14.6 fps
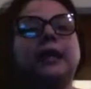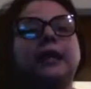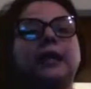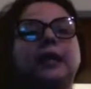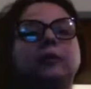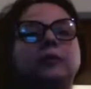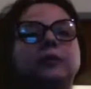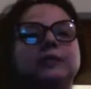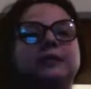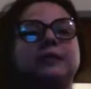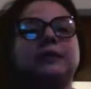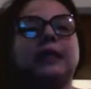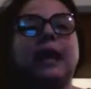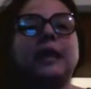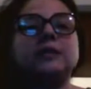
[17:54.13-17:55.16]
it was the
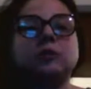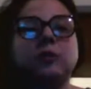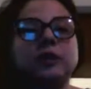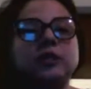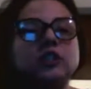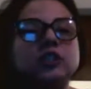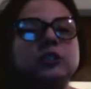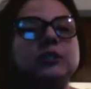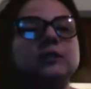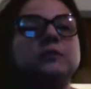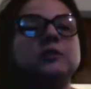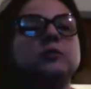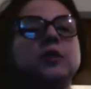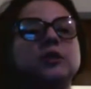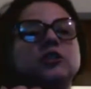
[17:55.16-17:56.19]
last question. It was
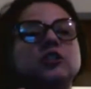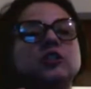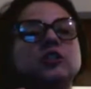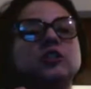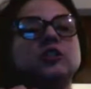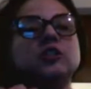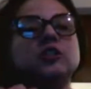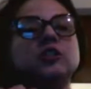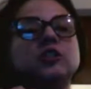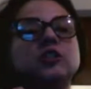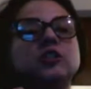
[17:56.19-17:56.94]
question 10,